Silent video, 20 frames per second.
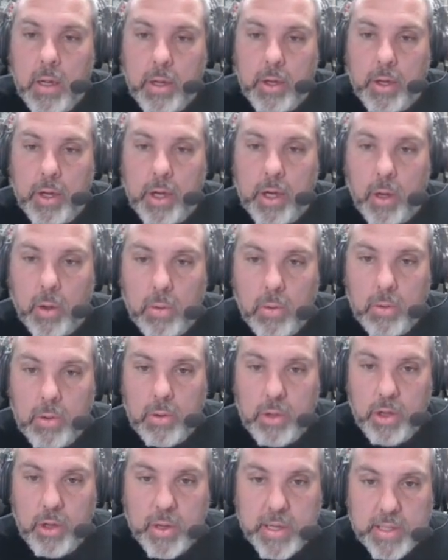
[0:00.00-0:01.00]
you know,
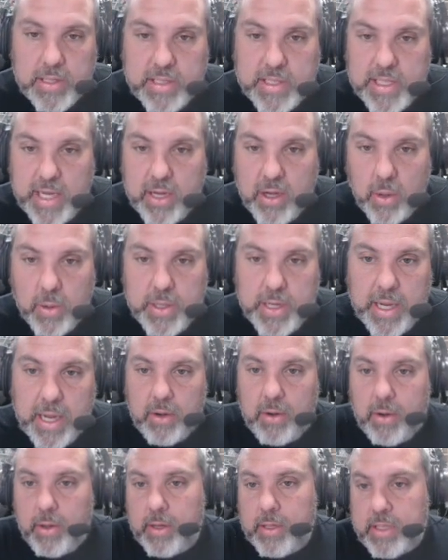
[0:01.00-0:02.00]
you can see going
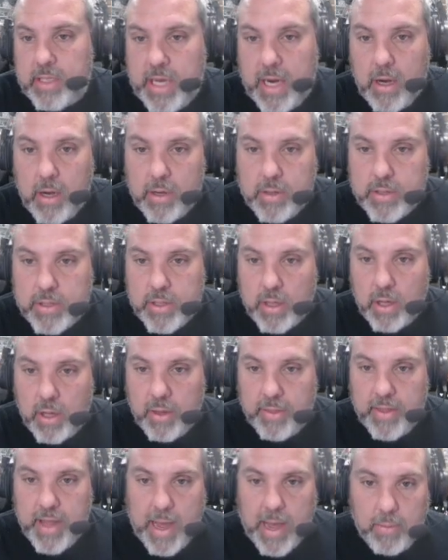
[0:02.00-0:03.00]
down to the stairs
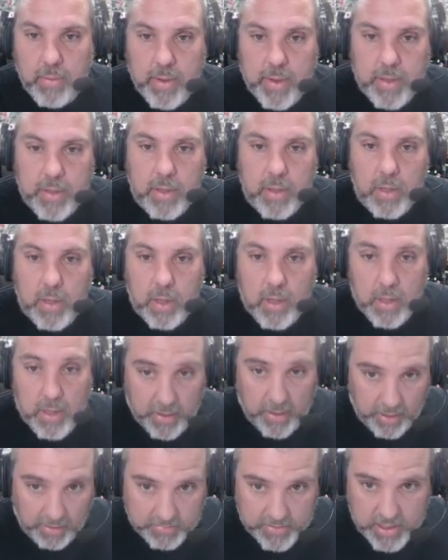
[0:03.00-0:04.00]
on that one.
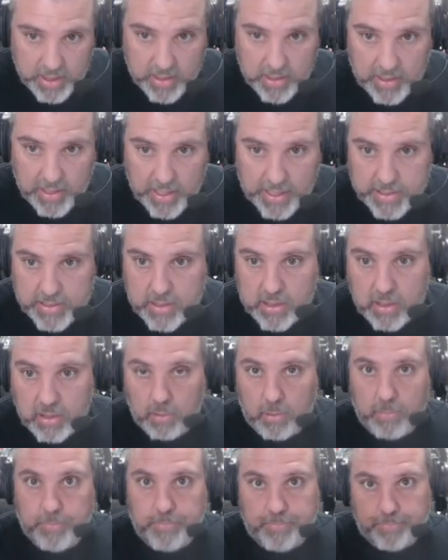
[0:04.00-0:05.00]
Gives it a nice
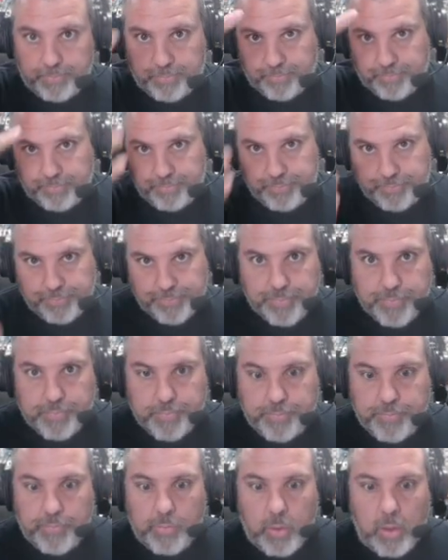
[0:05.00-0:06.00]
little,
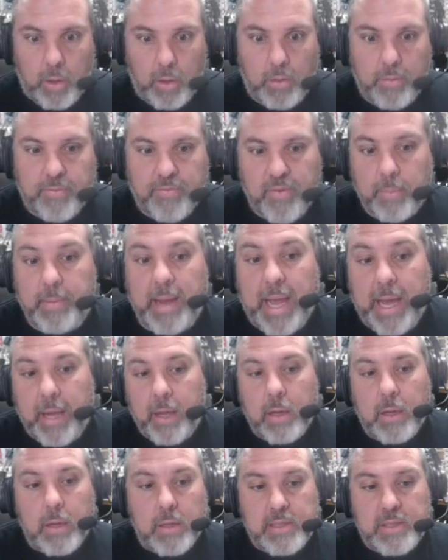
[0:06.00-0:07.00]
for
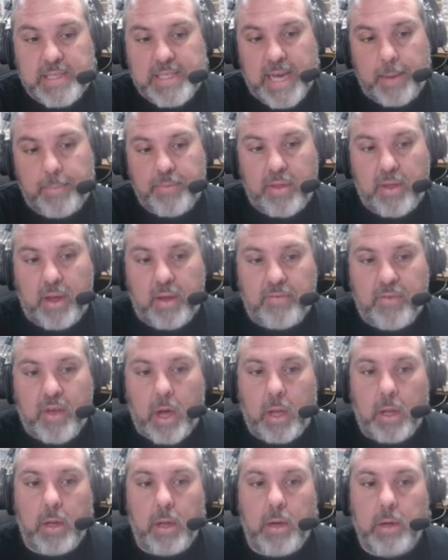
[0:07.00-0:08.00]
me, depth of
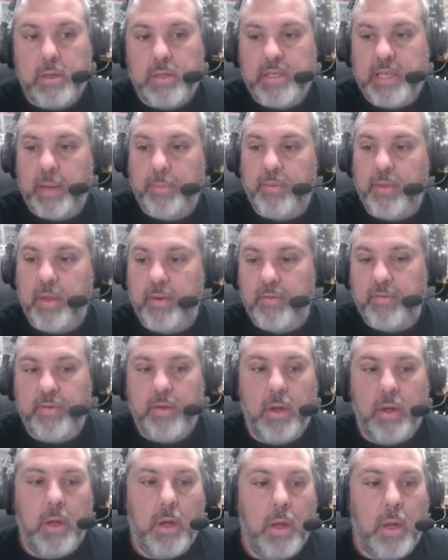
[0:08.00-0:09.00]
color, depth
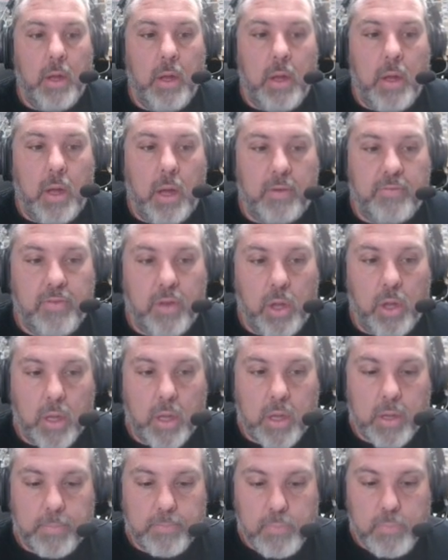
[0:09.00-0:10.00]
of
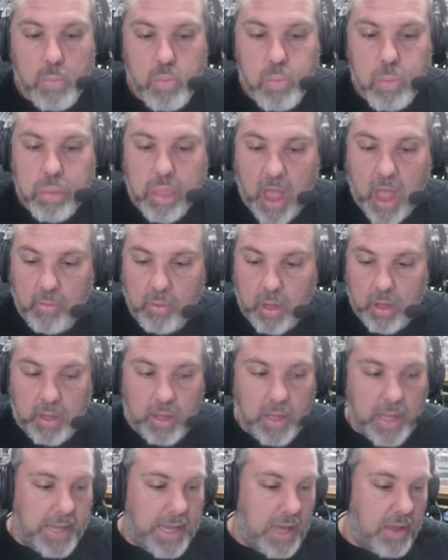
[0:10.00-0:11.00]
look. I really
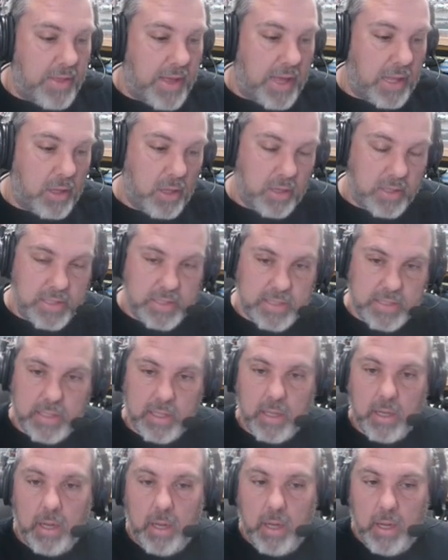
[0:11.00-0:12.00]
like how that looks.
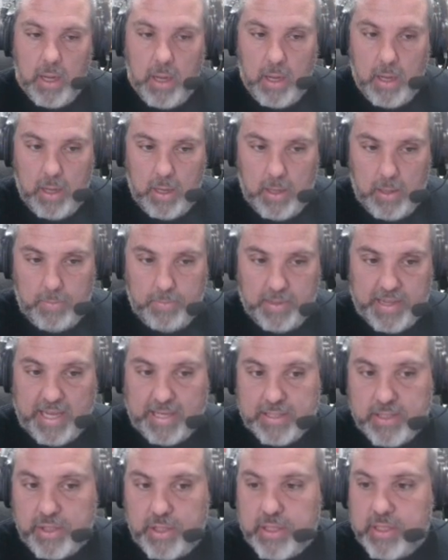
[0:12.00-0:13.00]
But
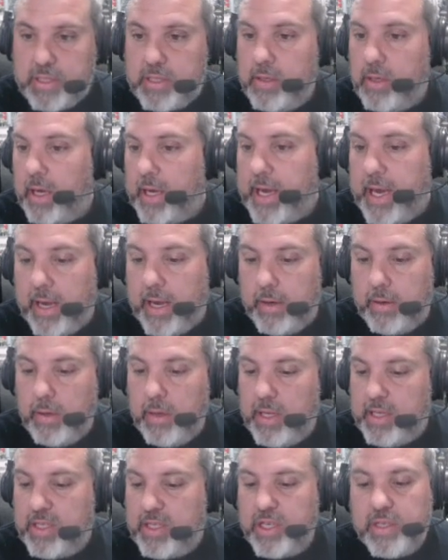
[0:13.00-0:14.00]
that's just, again,
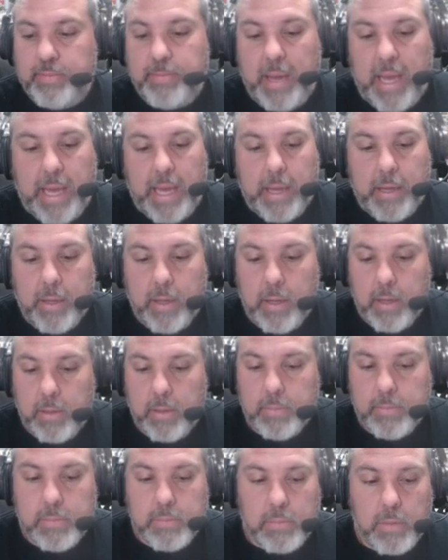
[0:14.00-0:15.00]
that's just me.
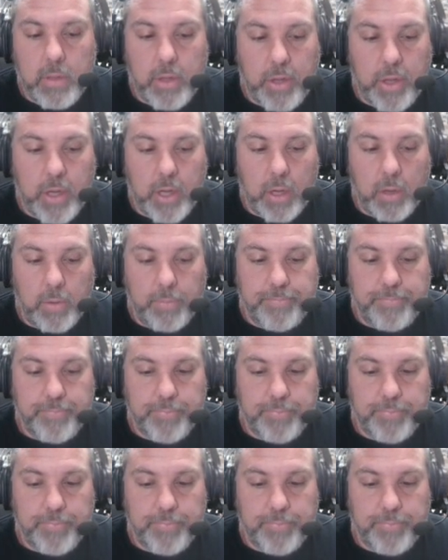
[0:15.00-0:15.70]
You know,